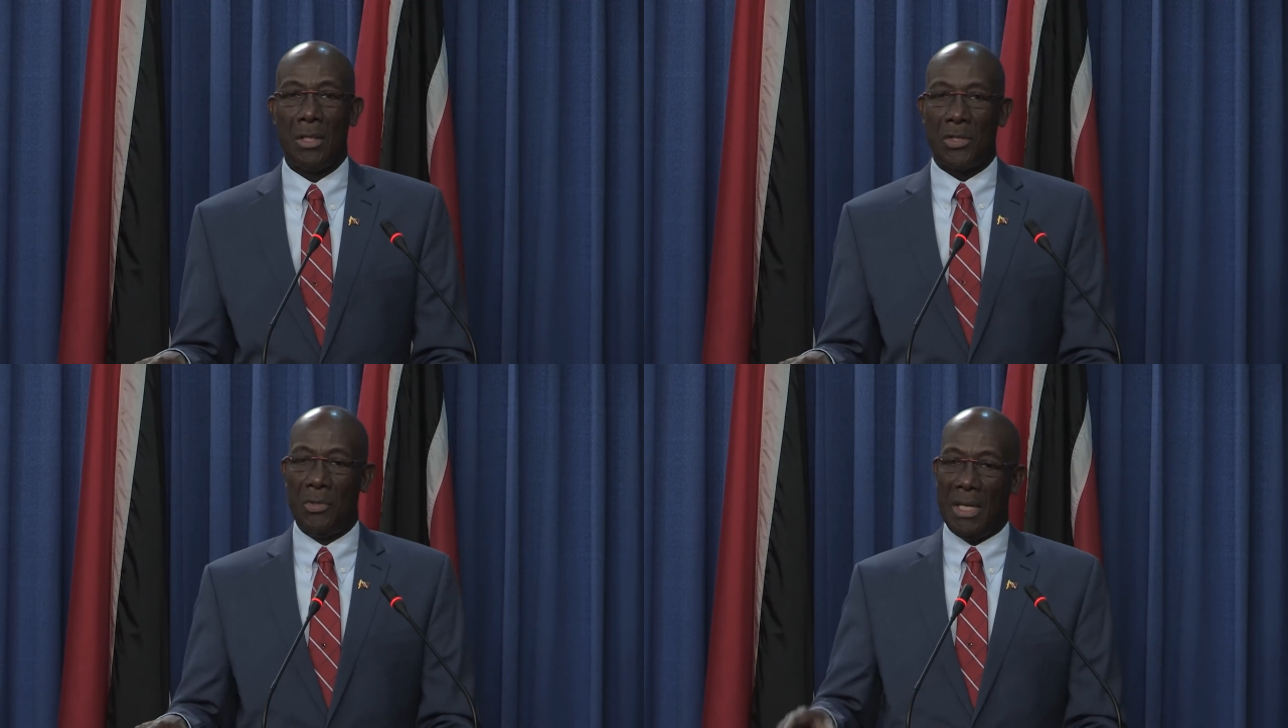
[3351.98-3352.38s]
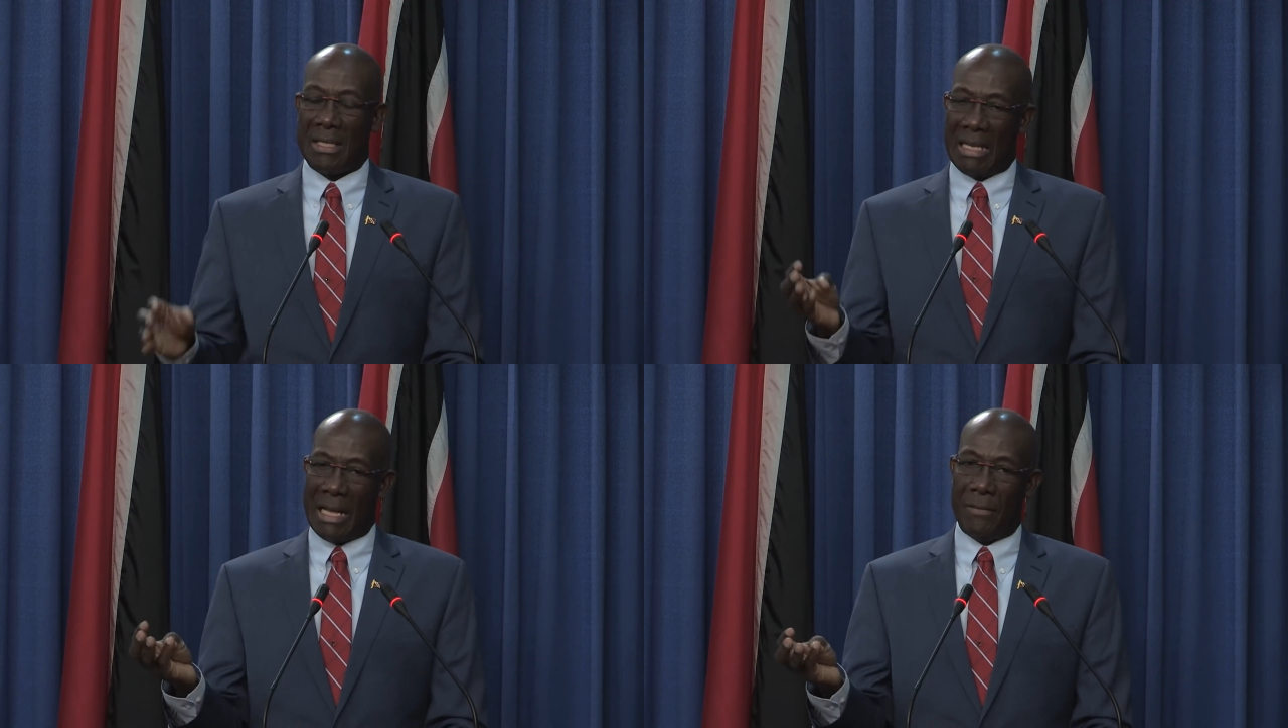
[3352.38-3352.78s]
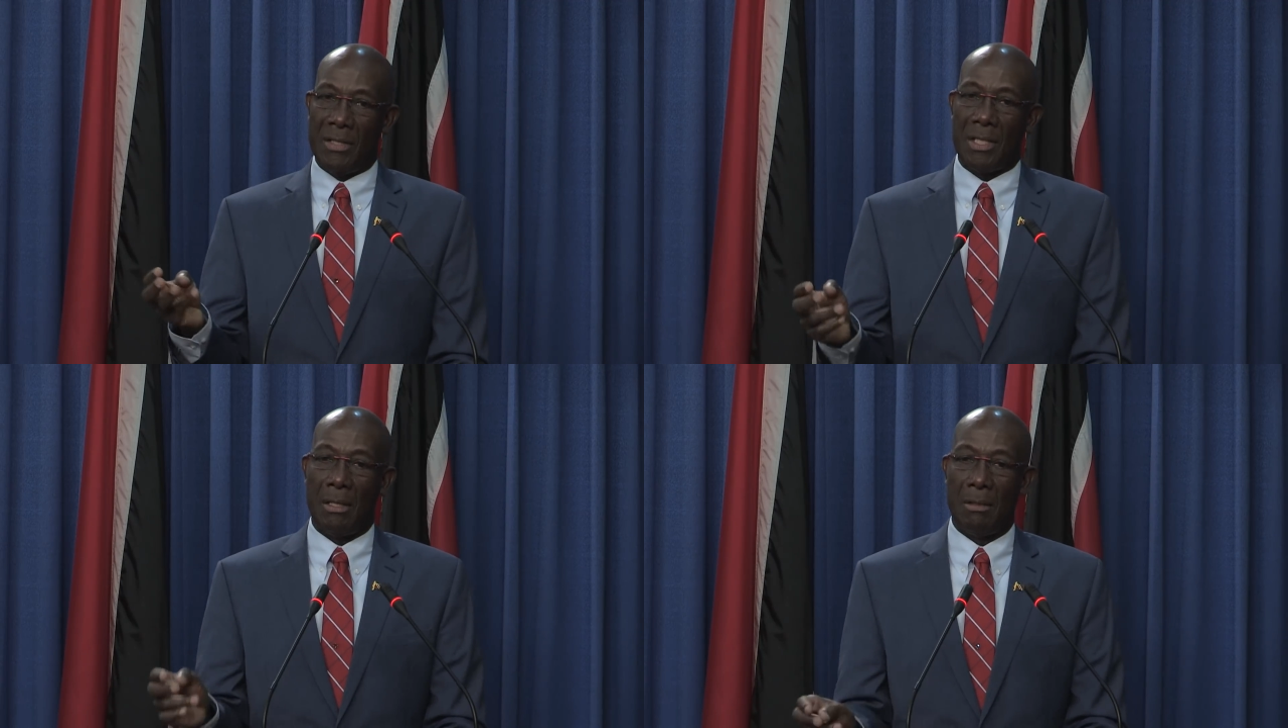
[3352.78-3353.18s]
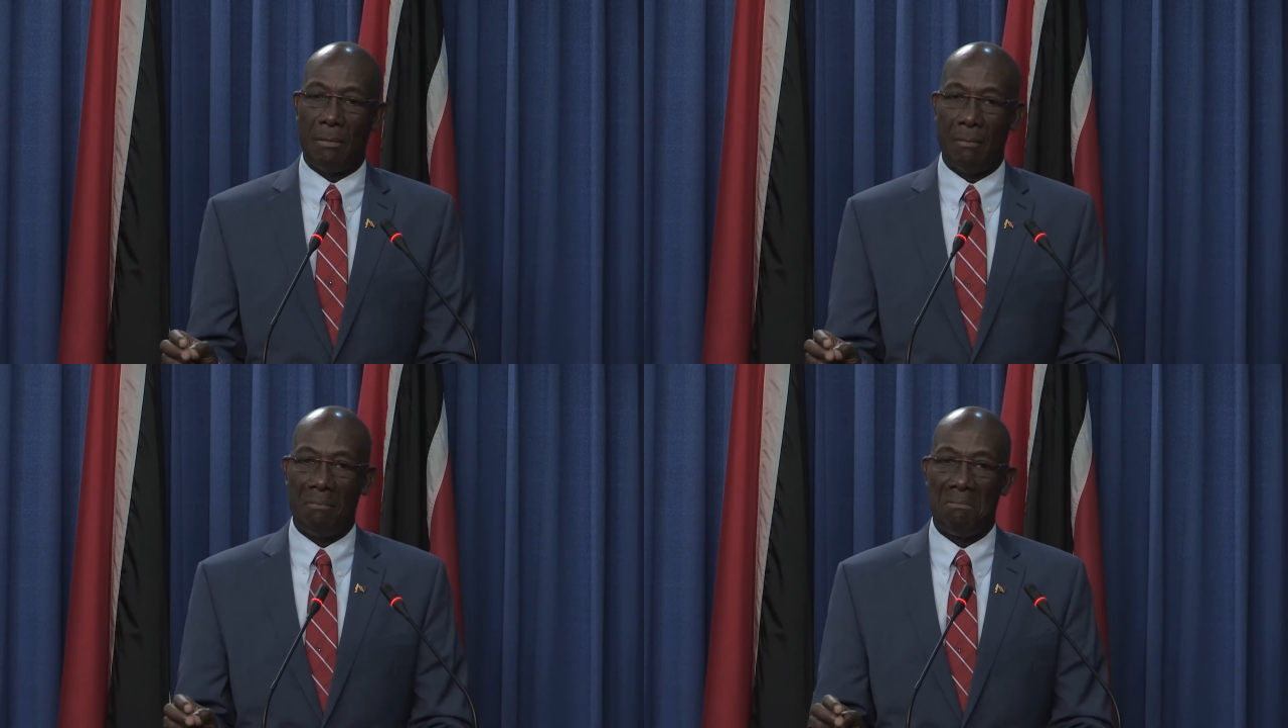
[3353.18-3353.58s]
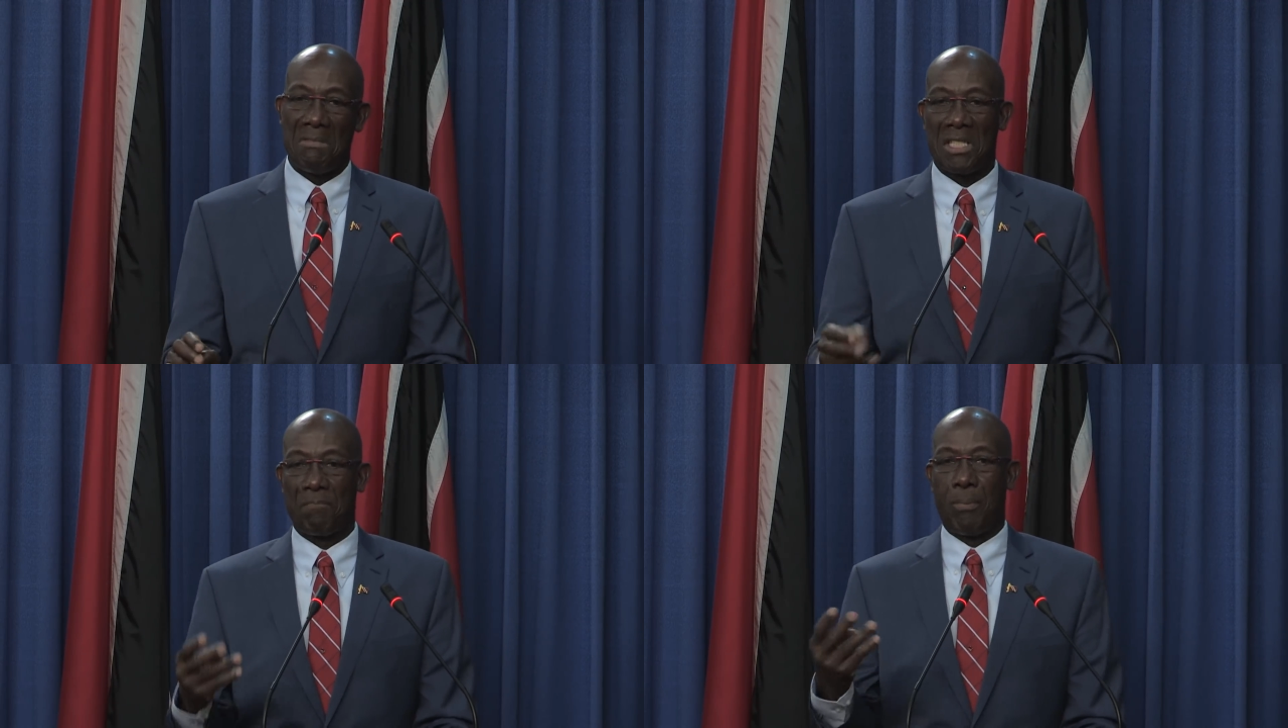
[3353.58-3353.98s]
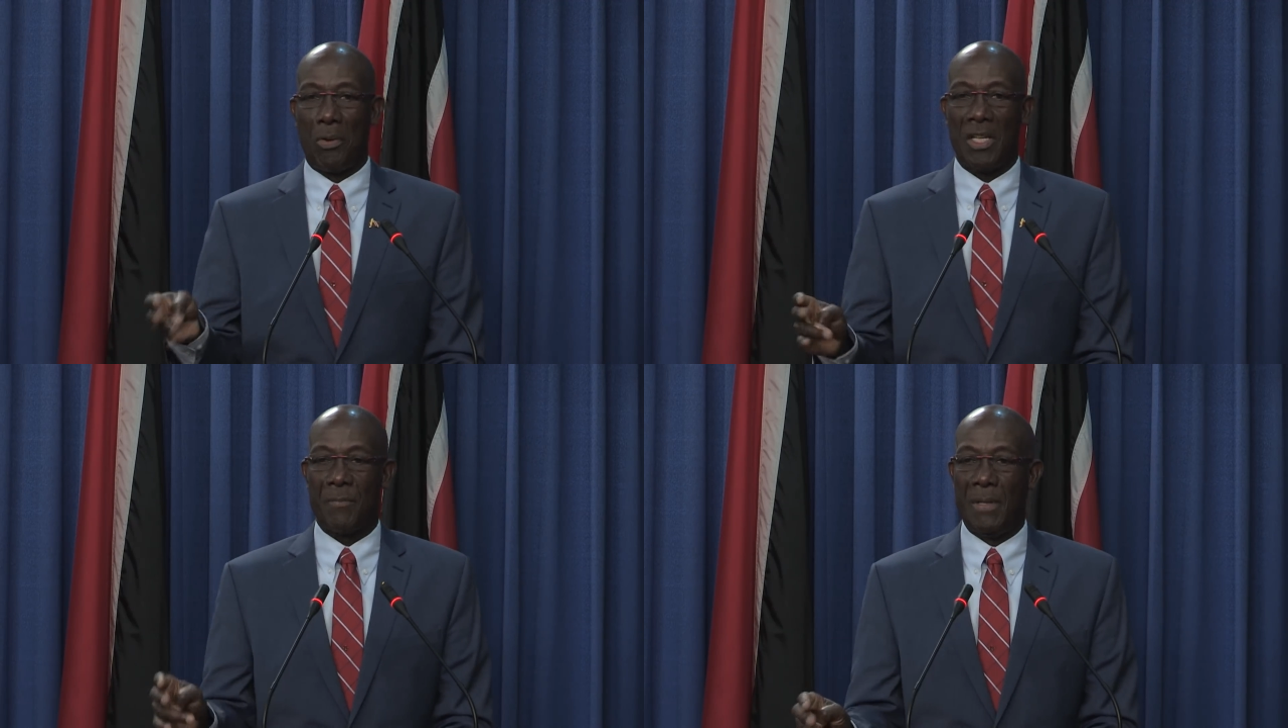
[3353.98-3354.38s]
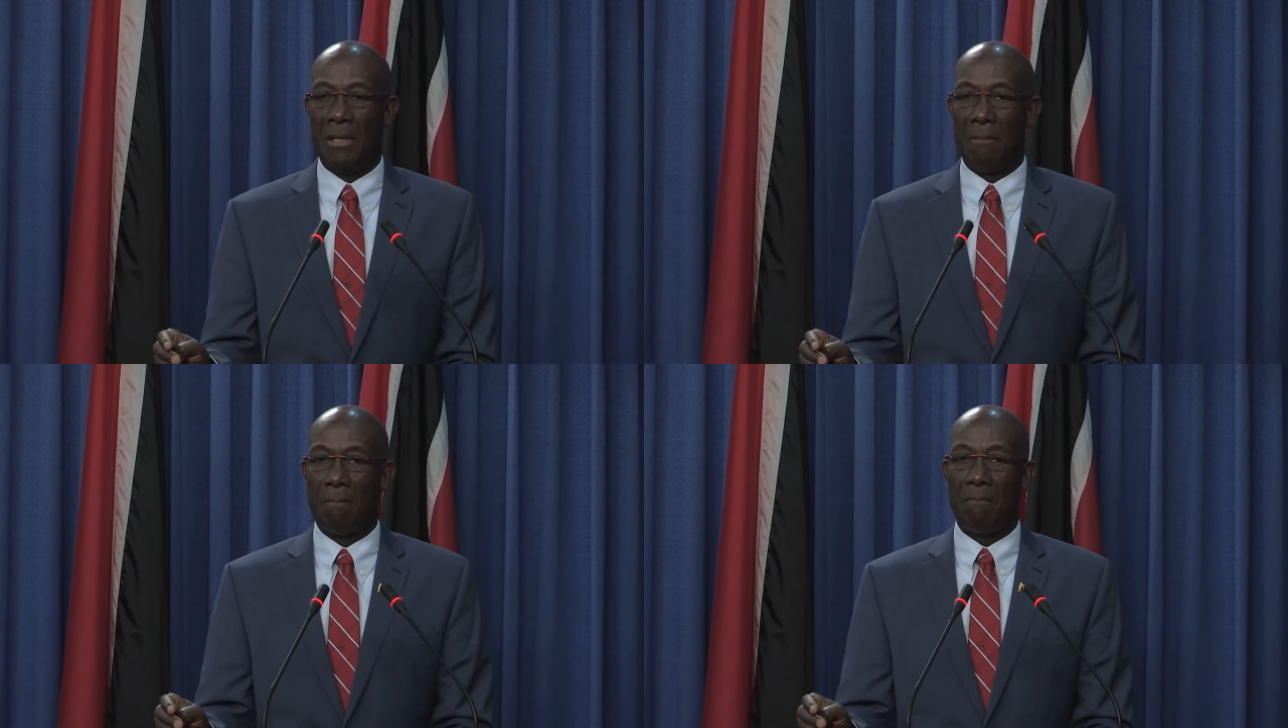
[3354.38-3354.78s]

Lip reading: Today it's Laventille. It's Port of Spain.